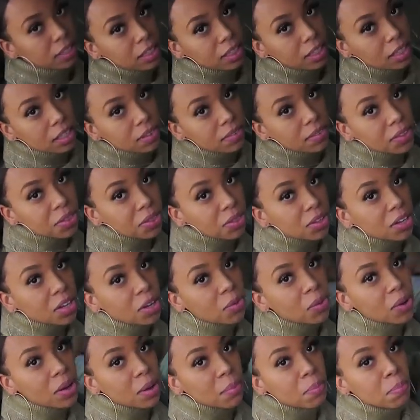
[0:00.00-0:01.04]
to leave and throw
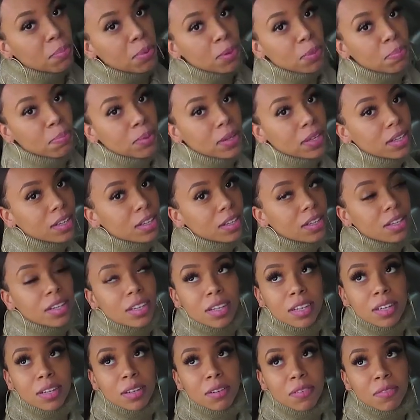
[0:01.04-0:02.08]
away a poopy.
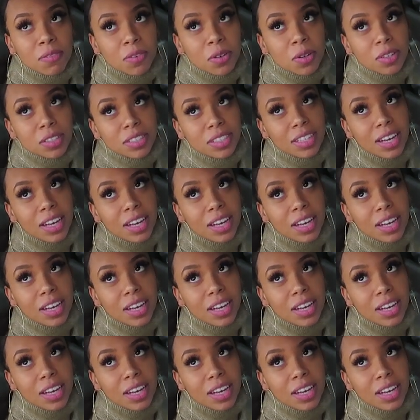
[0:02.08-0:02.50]
Full